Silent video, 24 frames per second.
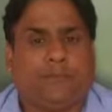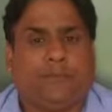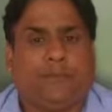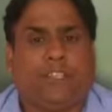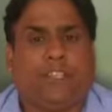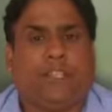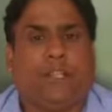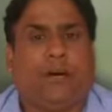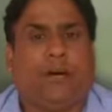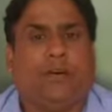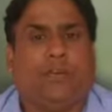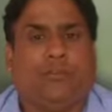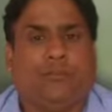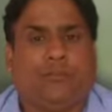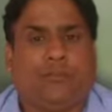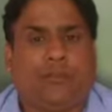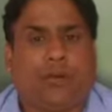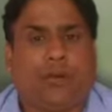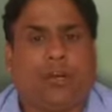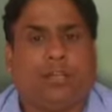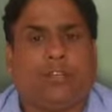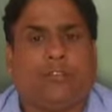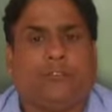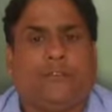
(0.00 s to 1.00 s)
Without
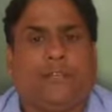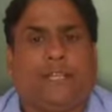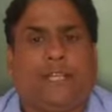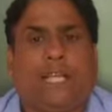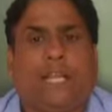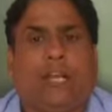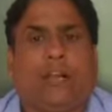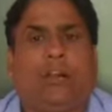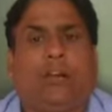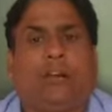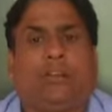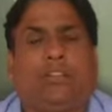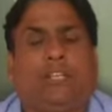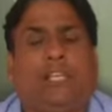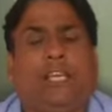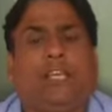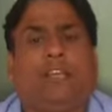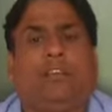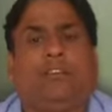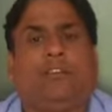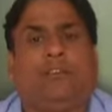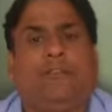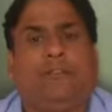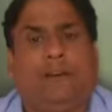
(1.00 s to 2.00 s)
water, we cannot
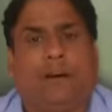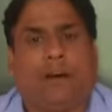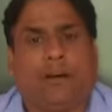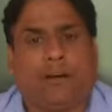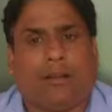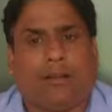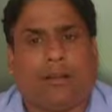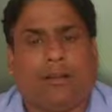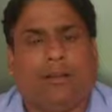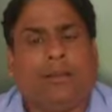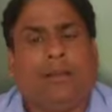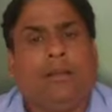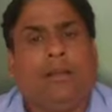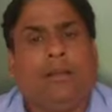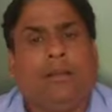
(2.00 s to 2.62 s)
think of our